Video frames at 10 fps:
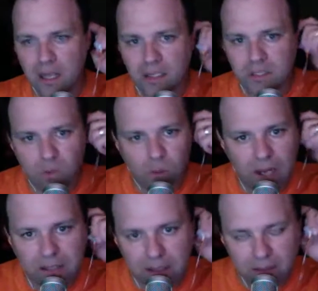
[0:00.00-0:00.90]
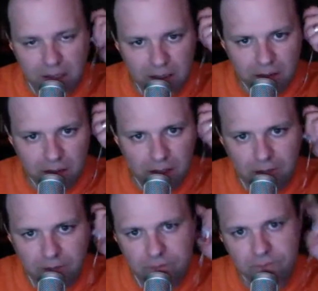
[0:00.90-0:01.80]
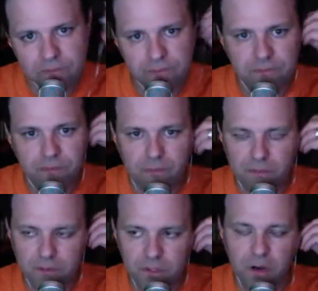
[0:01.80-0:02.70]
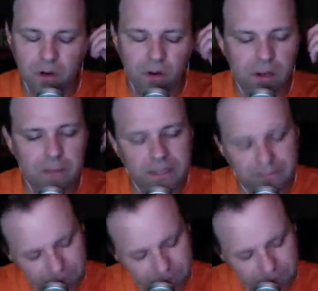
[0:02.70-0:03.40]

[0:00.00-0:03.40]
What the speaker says: twice, I think, right? So, I mean,